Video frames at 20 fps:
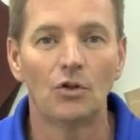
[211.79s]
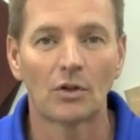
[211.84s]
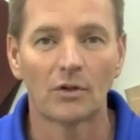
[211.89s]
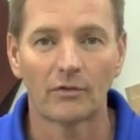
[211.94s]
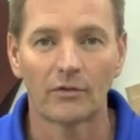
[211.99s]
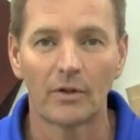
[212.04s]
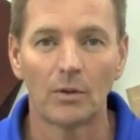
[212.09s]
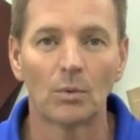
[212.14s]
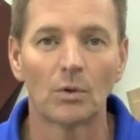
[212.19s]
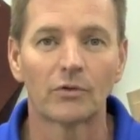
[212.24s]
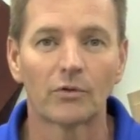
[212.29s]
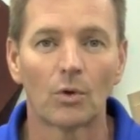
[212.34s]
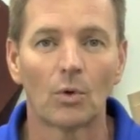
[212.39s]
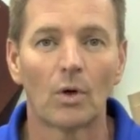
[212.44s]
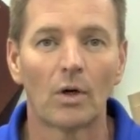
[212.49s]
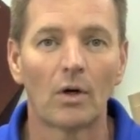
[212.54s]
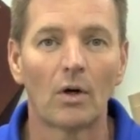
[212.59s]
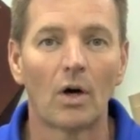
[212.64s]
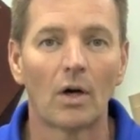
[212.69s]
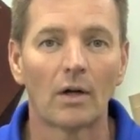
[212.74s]
You can see what's
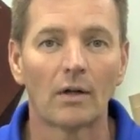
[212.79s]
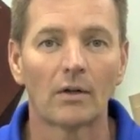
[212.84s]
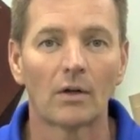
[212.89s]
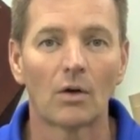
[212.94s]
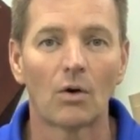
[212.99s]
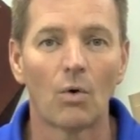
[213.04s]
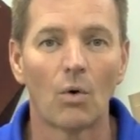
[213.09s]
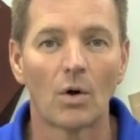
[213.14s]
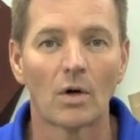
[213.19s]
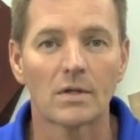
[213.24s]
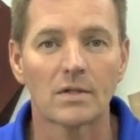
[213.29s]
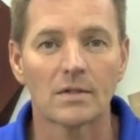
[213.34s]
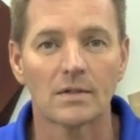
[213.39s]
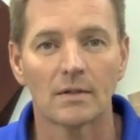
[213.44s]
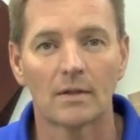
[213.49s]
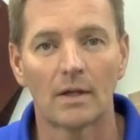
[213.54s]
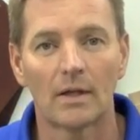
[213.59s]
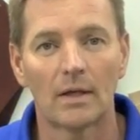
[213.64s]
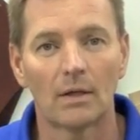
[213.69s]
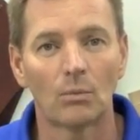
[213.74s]
going on in the
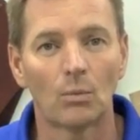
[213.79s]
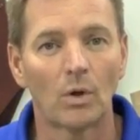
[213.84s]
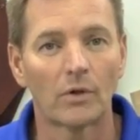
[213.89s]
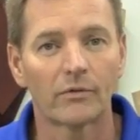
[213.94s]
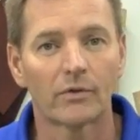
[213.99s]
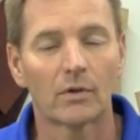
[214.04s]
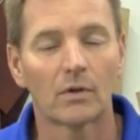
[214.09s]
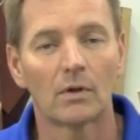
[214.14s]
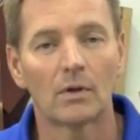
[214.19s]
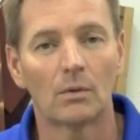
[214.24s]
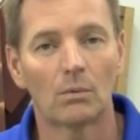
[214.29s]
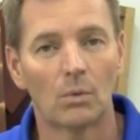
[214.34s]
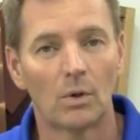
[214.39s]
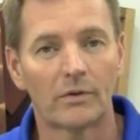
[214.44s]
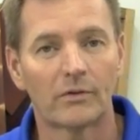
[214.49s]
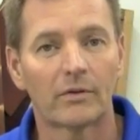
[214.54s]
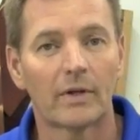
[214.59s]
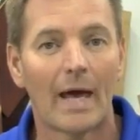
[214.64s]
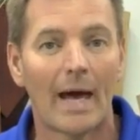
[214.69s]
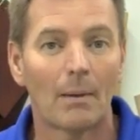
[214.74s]
course and
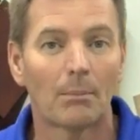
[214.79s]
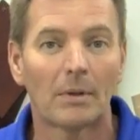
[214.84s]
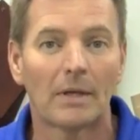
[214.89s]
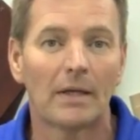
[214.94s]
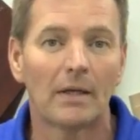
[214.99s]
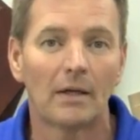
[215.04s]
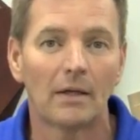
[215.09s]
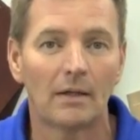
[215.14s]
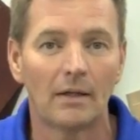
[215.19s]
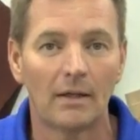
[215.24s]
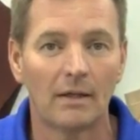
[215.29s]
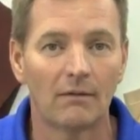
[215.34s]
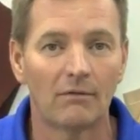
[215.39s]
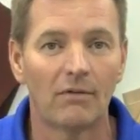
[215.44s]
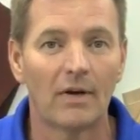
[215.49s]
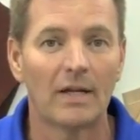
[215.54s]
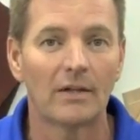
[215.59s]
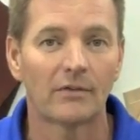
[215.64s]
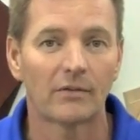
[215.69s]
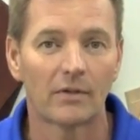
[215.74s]
what's happening in the
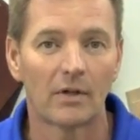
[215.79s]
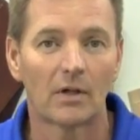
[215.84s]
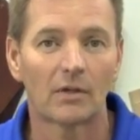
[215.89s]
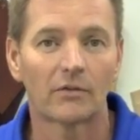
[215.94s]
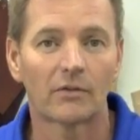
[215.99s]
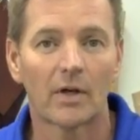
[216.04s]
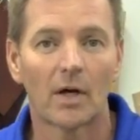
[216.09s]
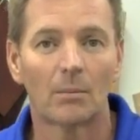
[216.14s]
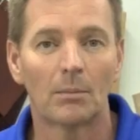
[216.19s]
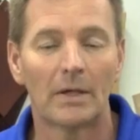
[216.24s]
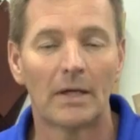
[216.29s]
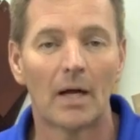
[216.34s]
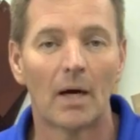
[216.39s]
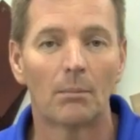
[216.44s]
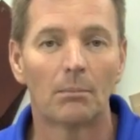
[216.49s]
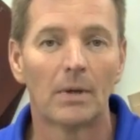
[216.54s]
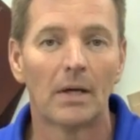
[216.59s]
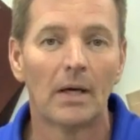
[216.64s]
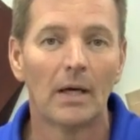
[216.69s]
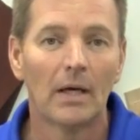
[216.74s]
events that it's coming
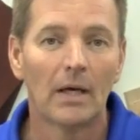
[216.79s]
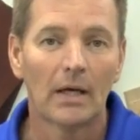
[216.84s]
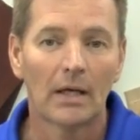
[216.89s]
up.